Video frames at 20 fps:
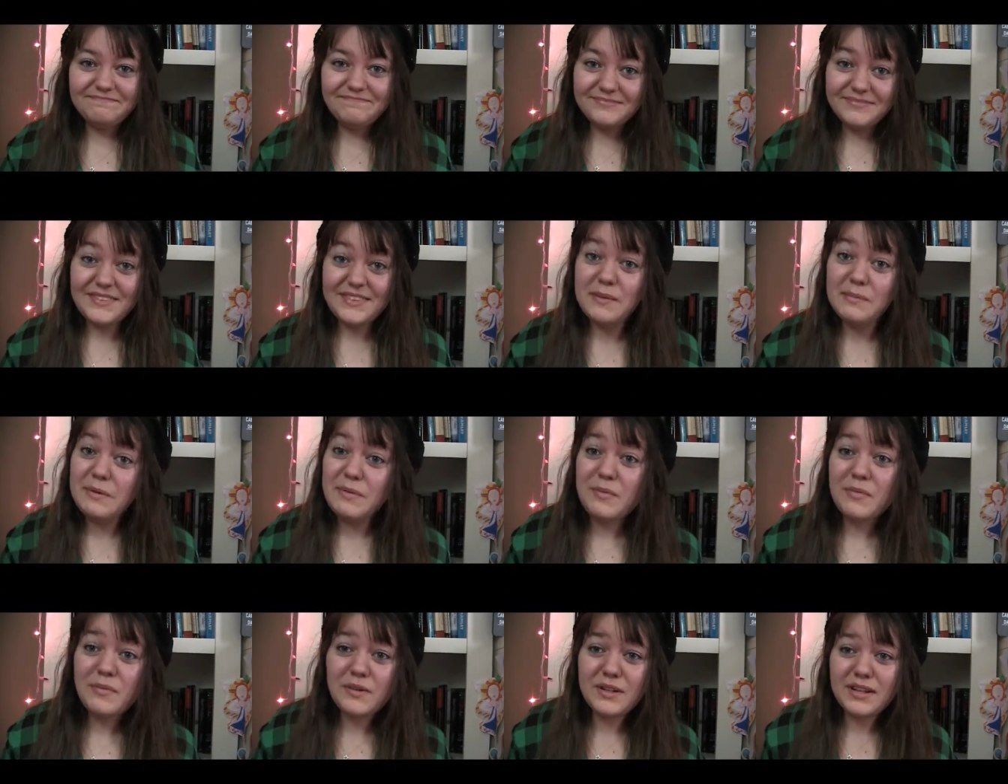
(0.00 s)
Some
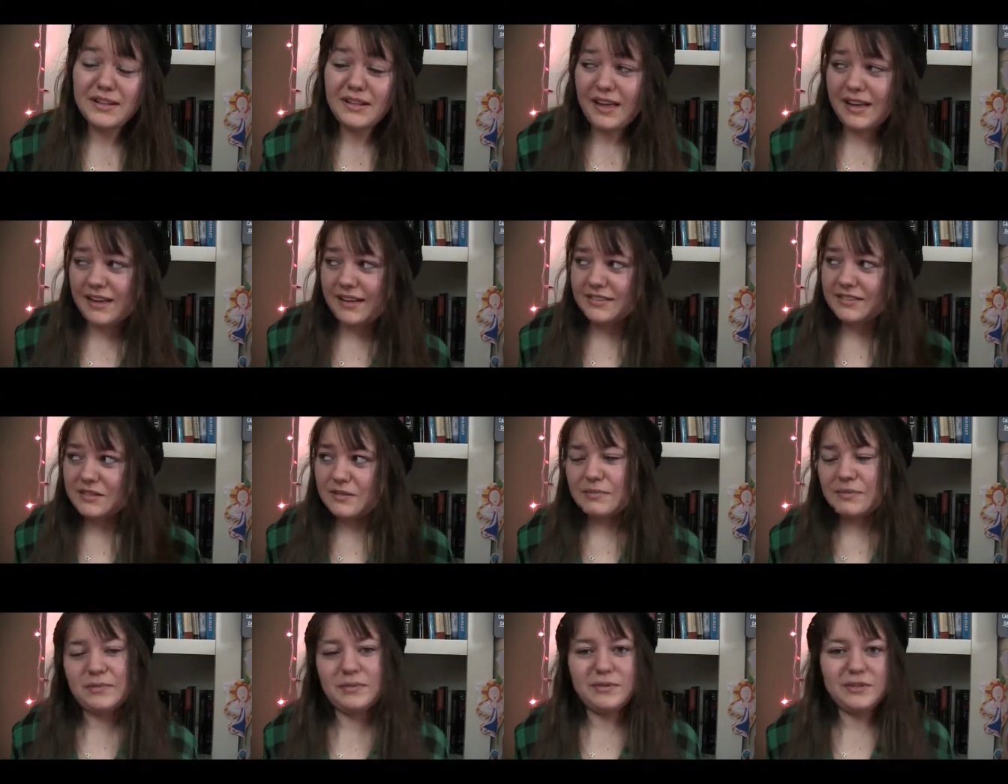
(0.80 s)
people really like it, some
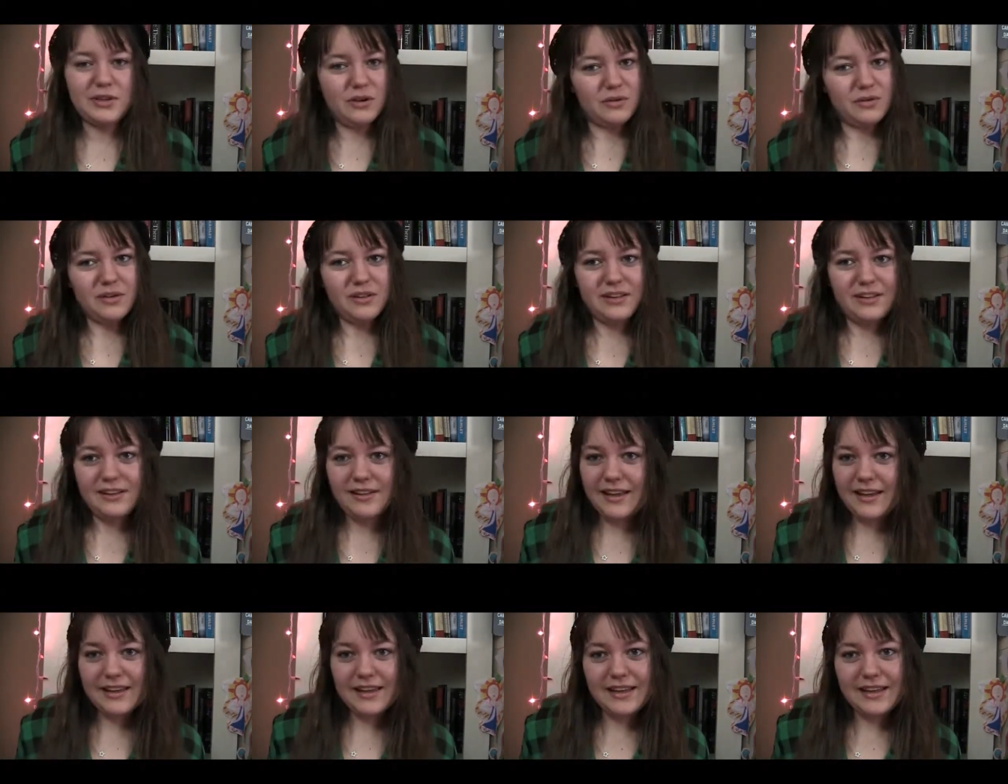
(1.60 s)
people don't really
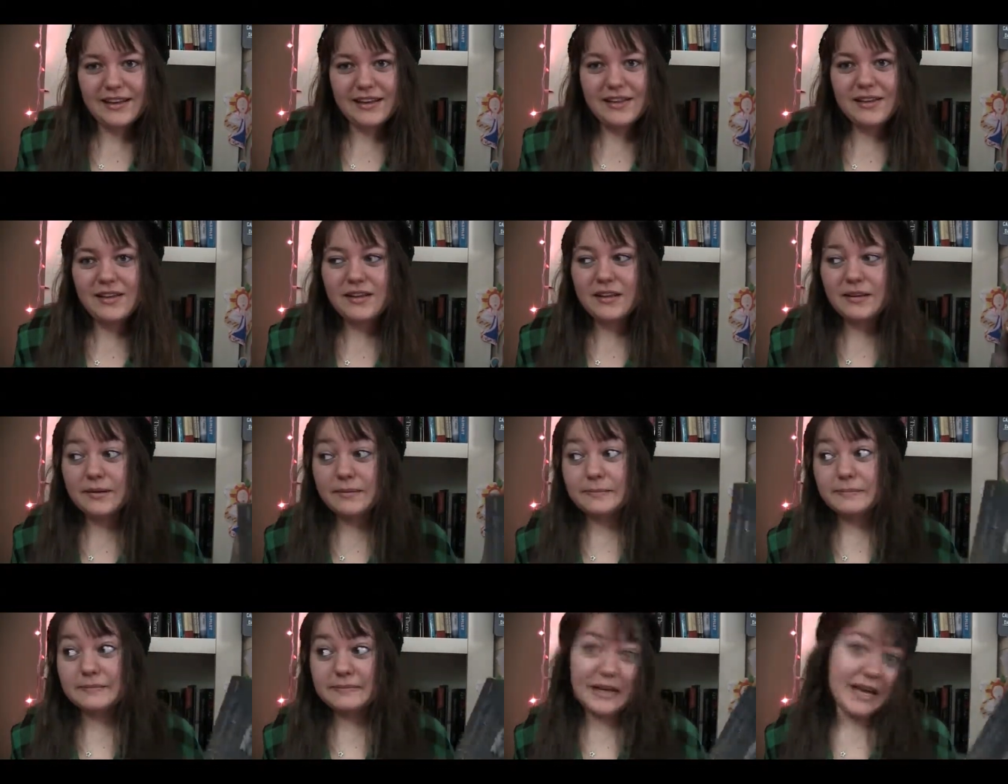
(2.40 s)
like it.
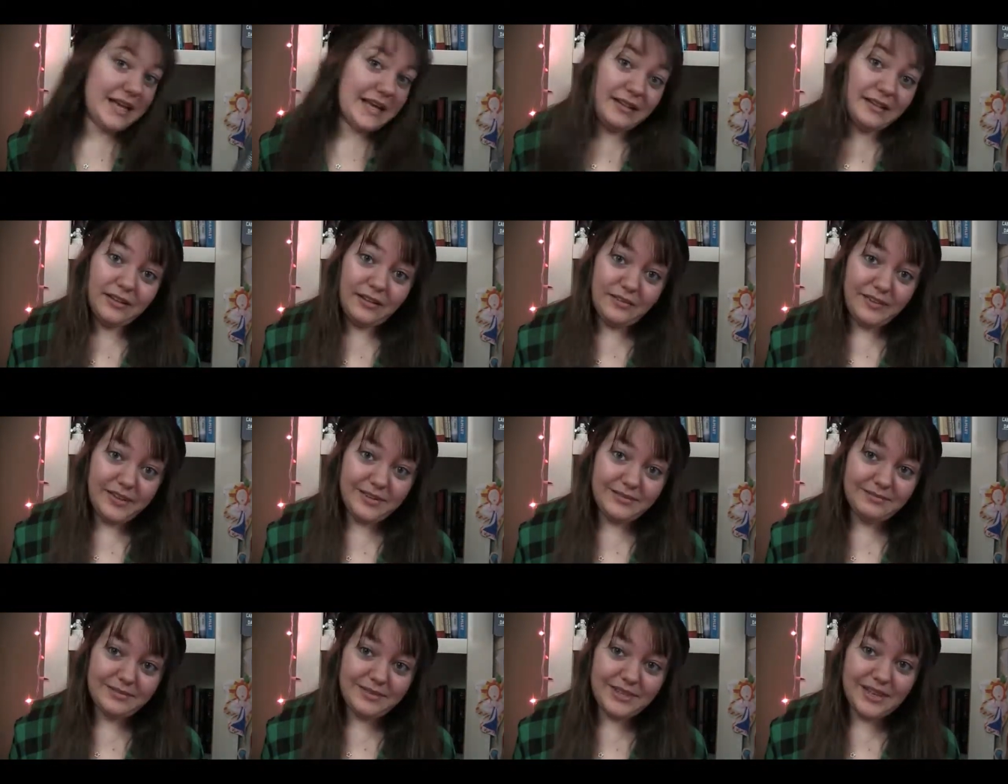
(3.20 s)
I love
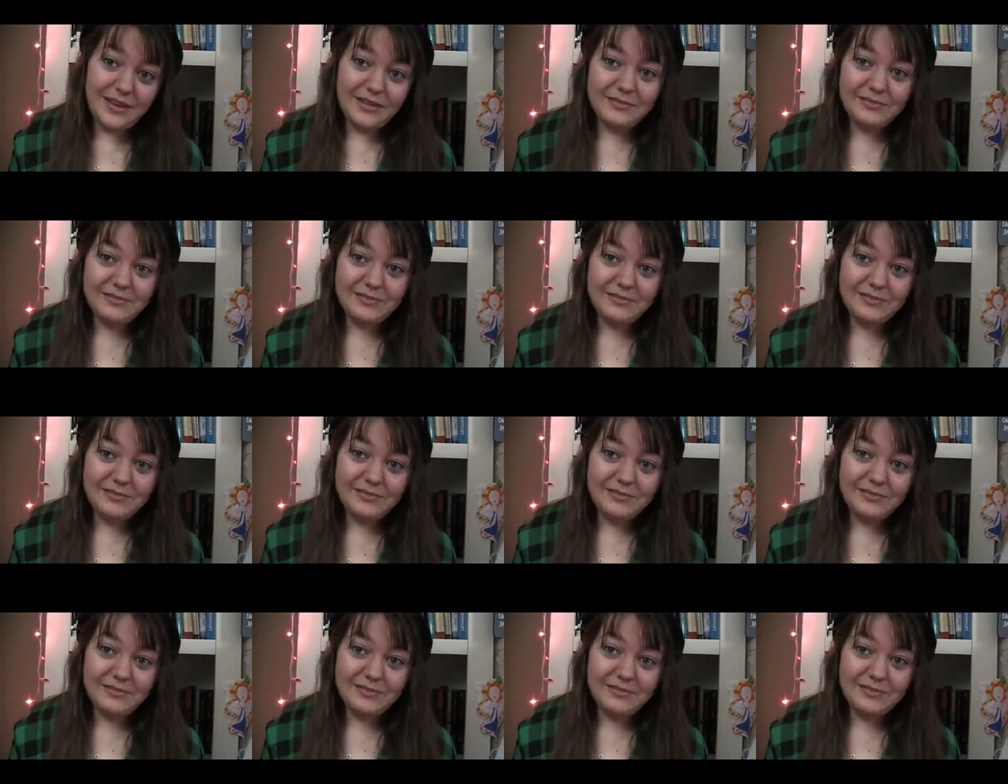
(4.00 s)
it, so.